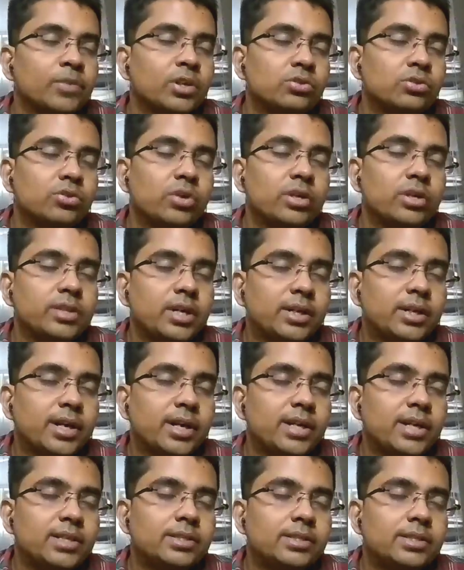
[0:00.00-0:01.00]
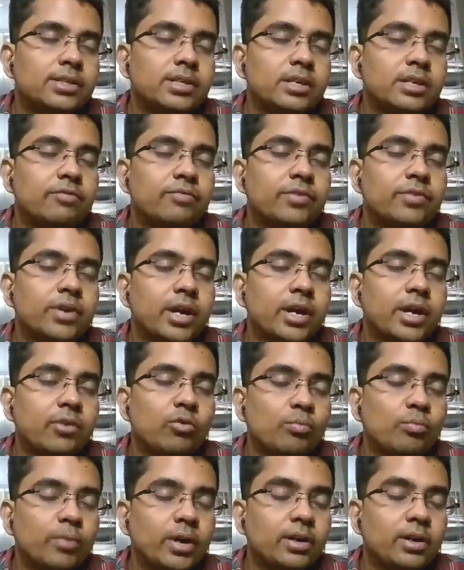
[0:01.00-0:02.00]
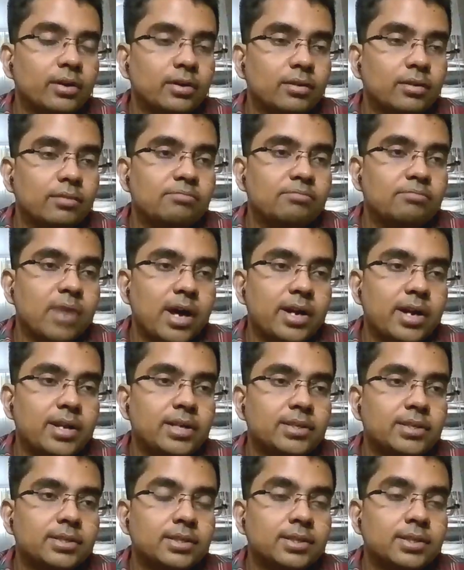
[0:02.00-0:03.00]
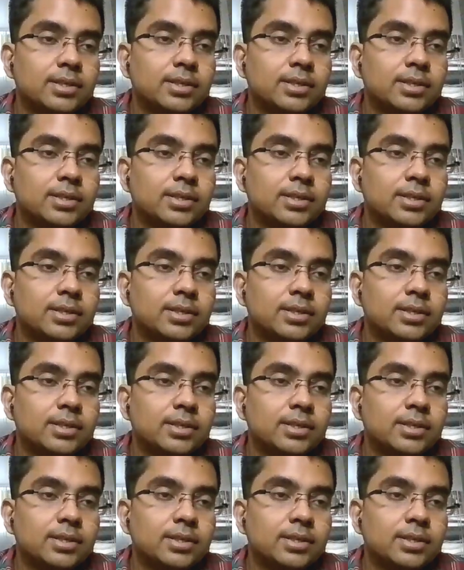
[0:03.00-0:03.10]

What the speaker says: So in that case, if a woman marries